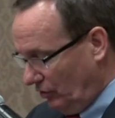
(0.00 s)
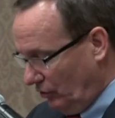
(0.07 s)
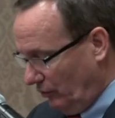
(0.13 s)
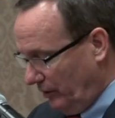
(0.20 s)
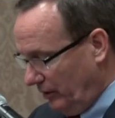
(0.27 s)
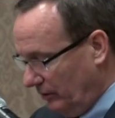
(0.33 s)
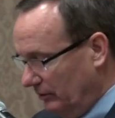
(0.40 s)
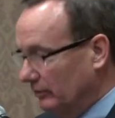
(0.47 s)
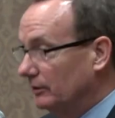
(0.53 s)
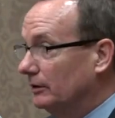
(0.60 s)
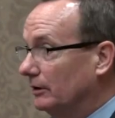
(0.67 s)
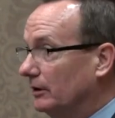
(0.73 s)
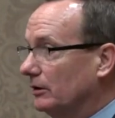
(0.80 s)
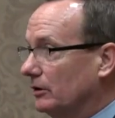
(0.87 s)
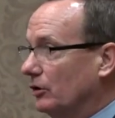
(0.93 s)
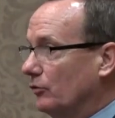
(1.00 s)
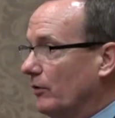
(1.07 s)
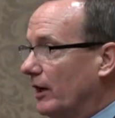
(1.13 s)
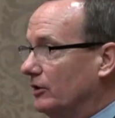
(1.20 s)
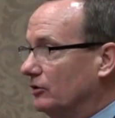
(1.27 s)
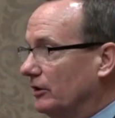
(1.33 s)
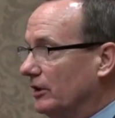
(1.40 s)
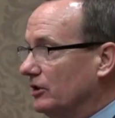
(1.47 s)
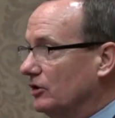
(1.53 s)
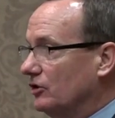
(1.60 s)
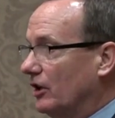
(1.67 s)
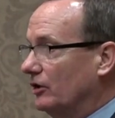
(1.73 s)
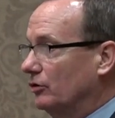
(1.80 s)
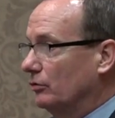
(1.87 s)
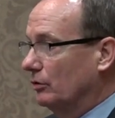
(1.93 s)
career. Congratulations
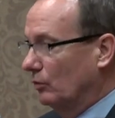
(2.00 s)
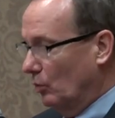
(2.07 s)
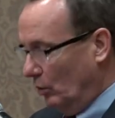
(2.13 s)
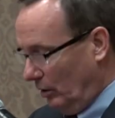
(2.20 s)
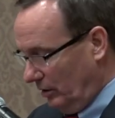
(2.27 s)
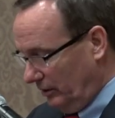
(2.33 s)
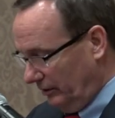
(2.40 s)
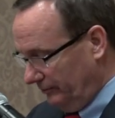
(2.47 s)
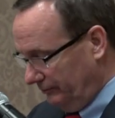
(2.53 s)
on your award.